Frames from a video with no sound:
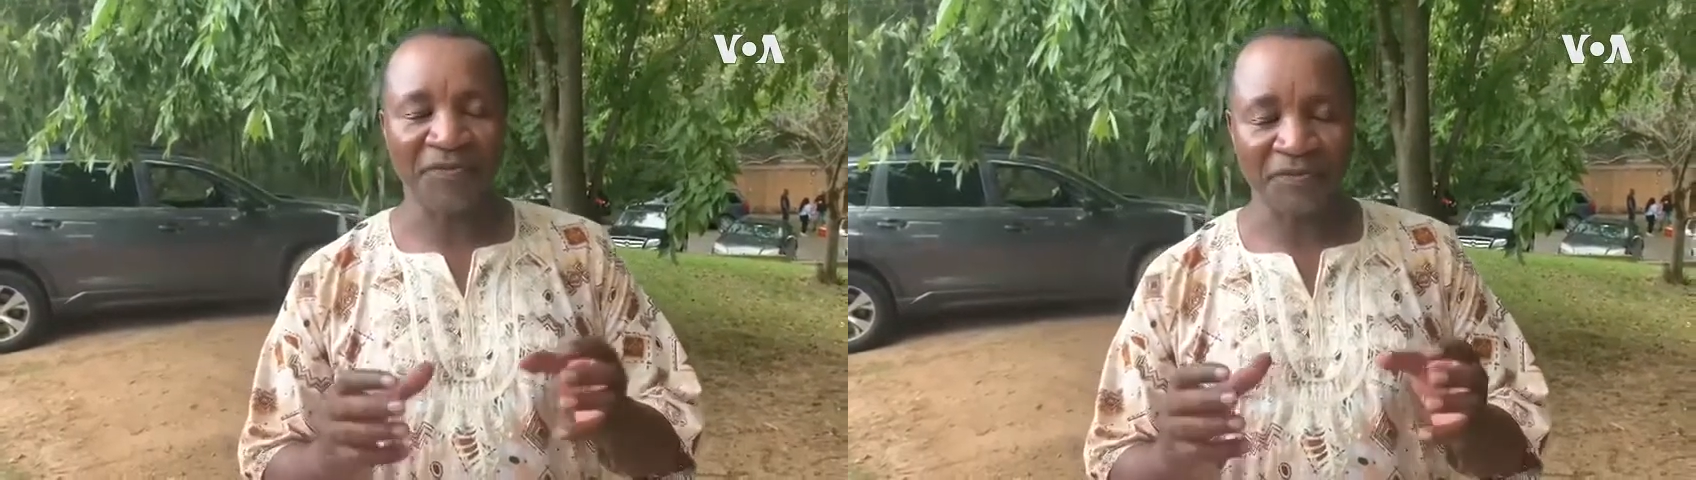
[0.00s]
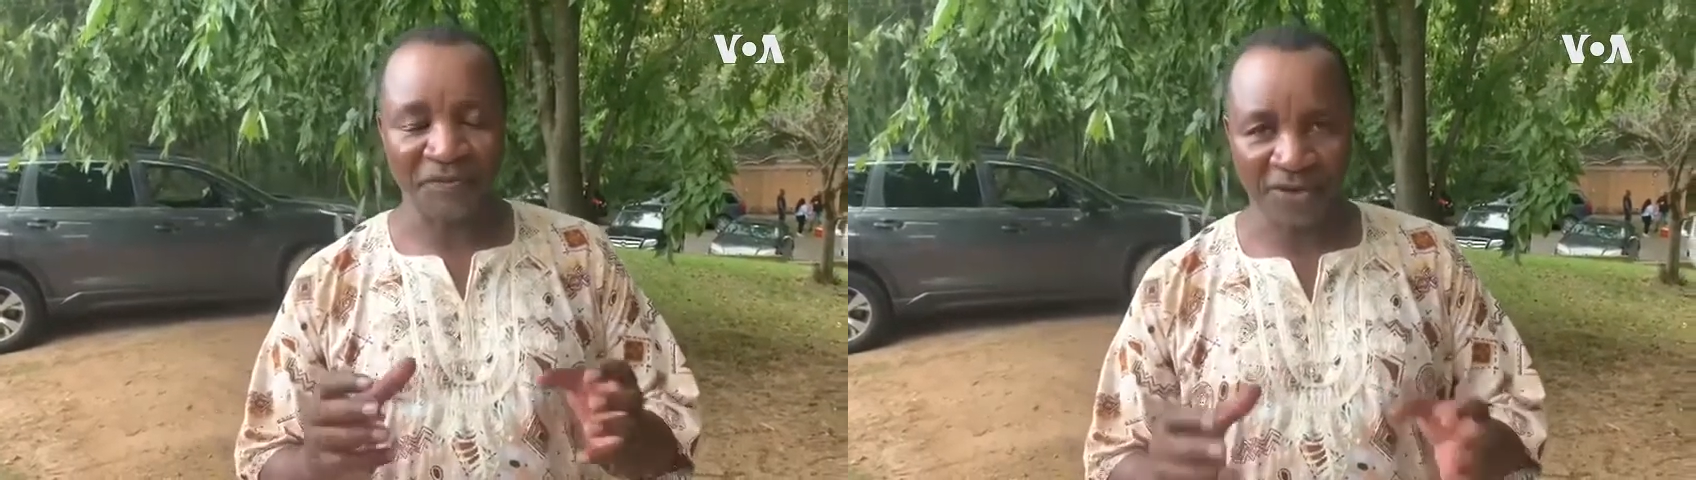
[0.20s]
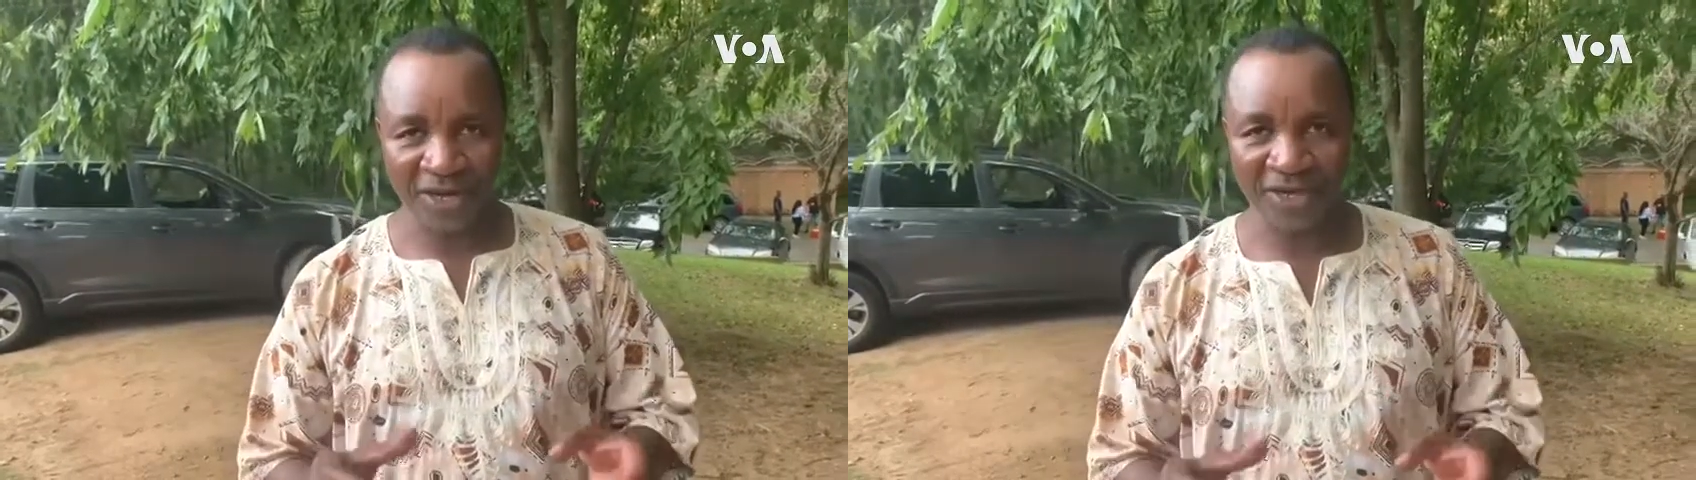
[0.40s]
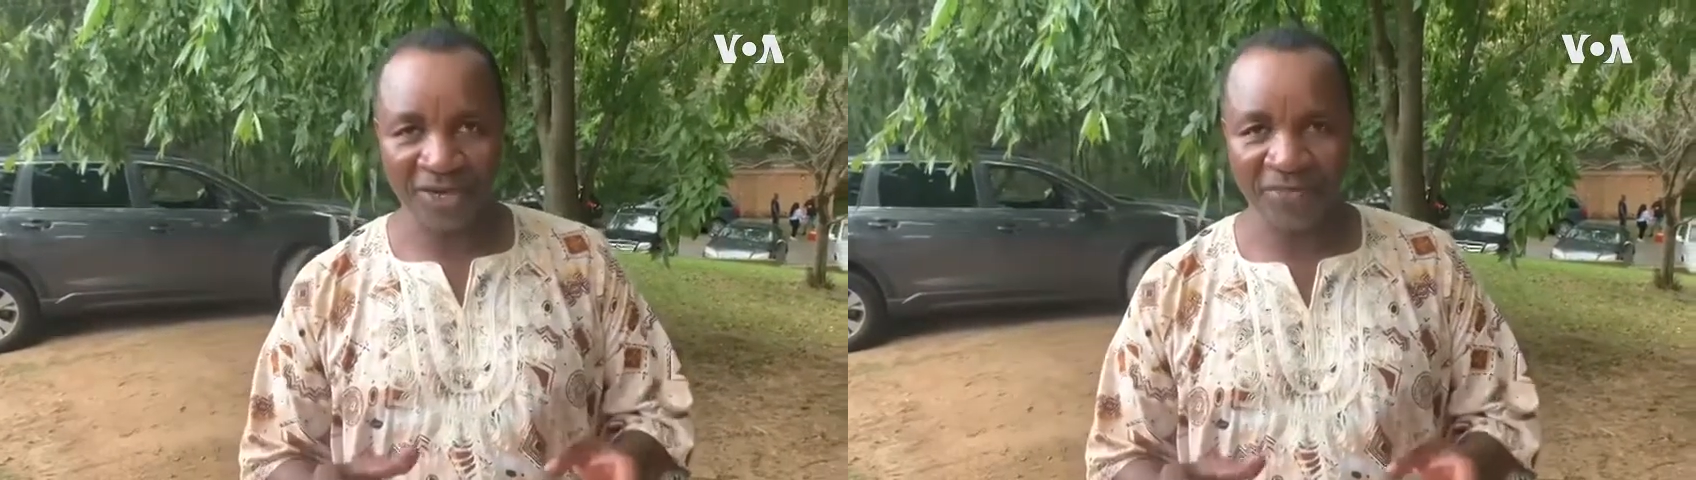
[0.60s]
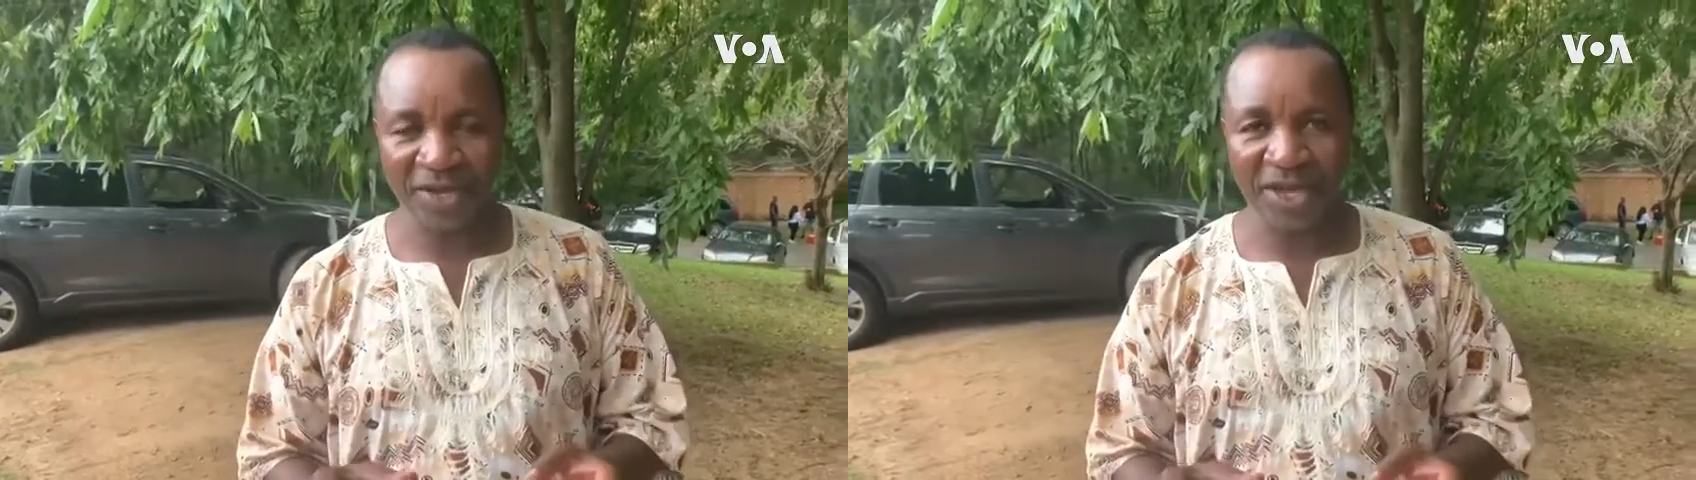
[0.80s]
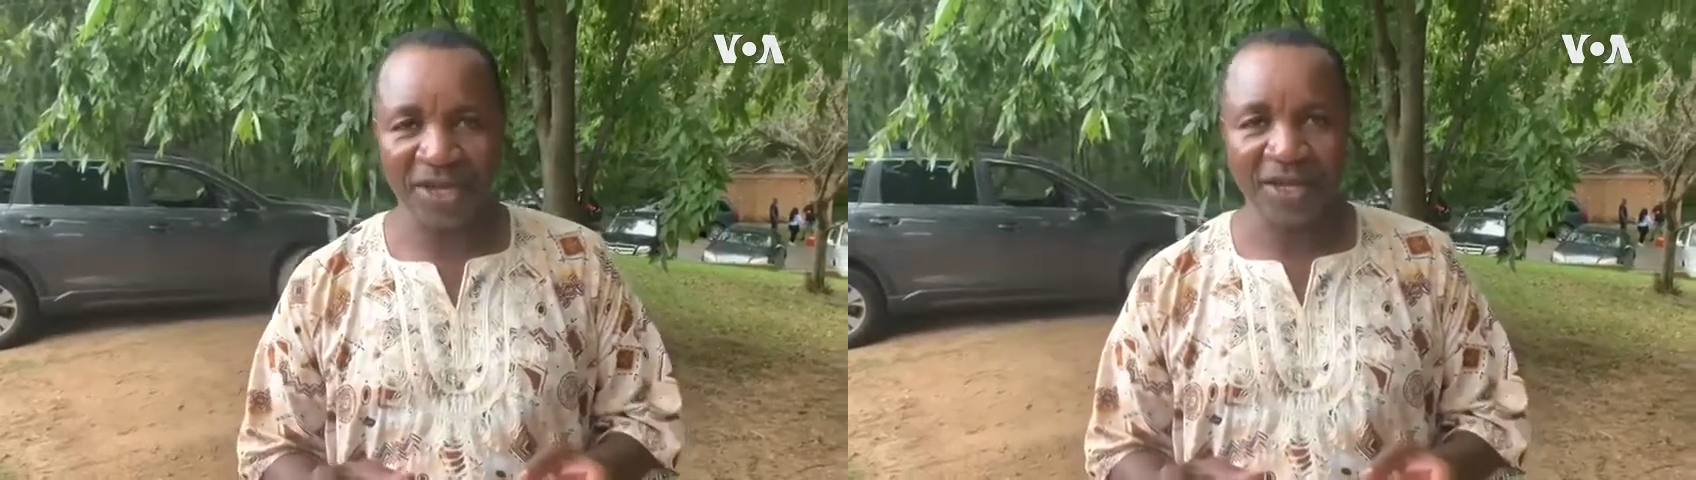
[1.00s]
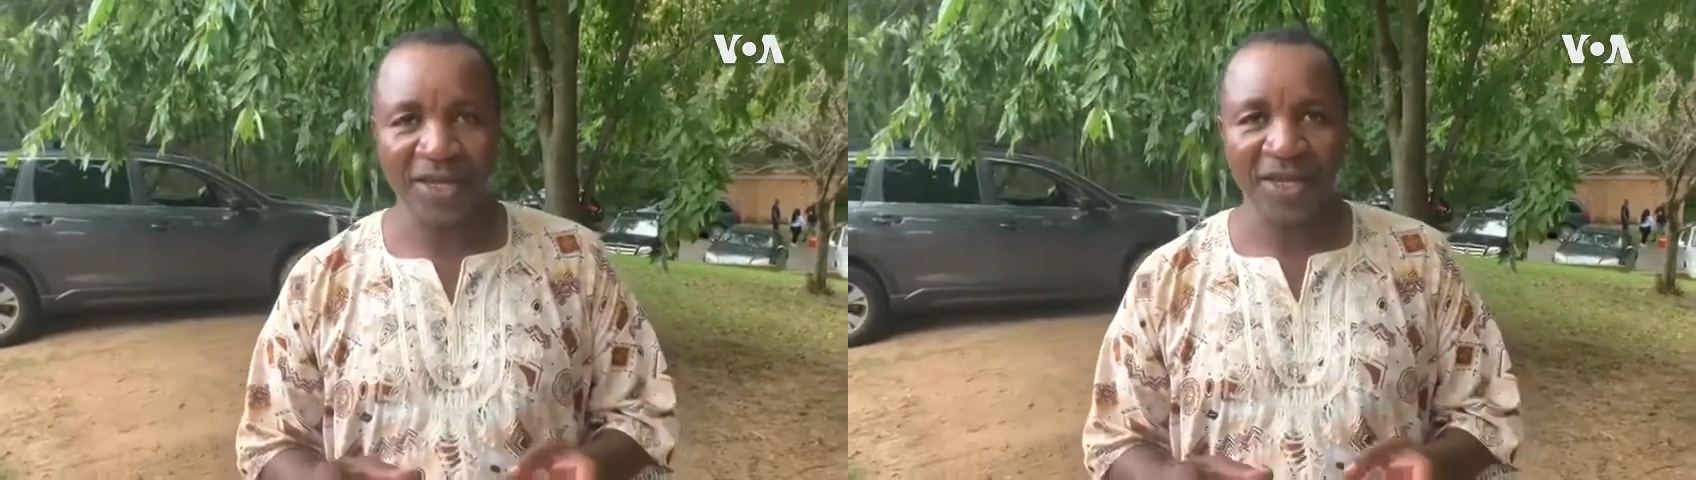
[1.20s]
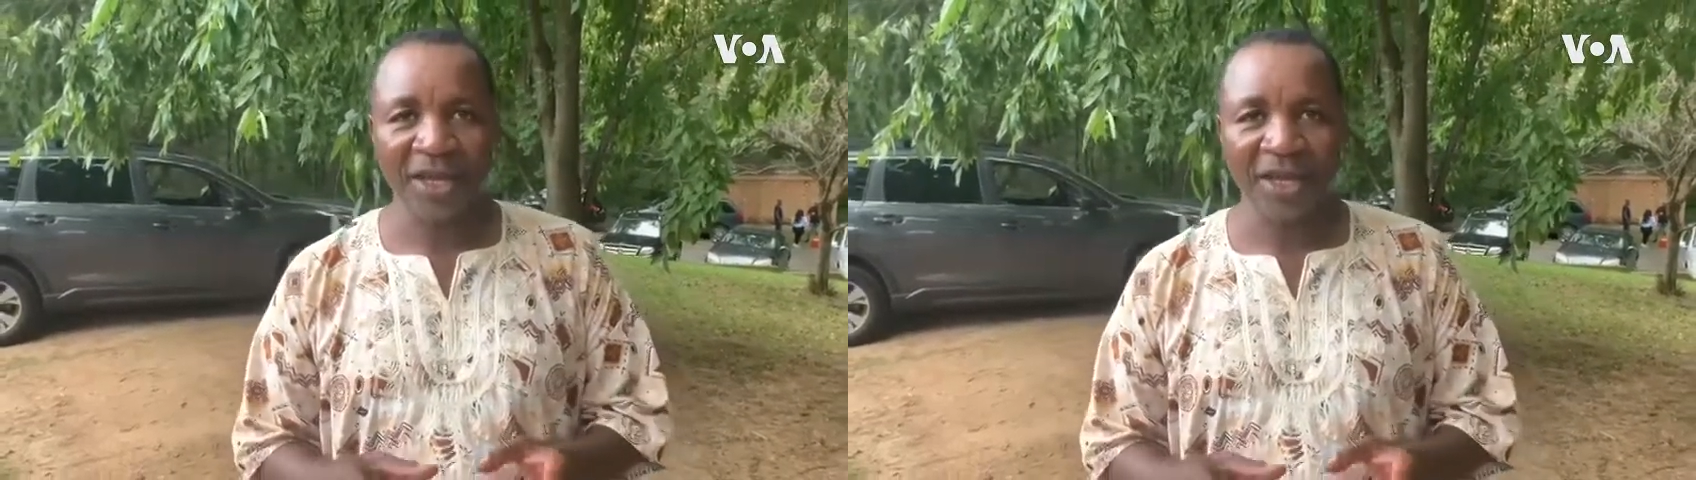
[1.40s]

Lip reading: friendly man.